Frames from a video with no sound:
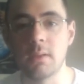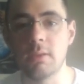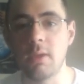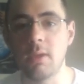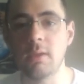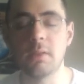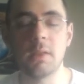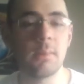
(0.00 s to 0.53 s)

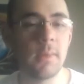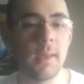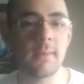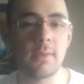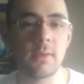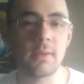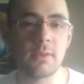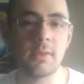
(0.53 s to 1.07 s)
telling them you
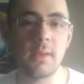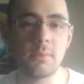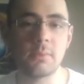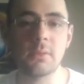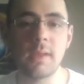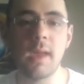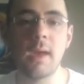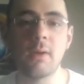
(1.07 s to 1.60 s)
have to
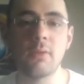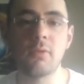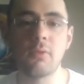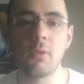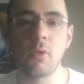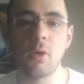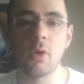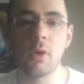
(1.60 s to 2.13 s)
step down
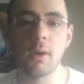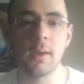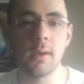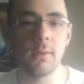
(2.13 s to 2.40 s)
for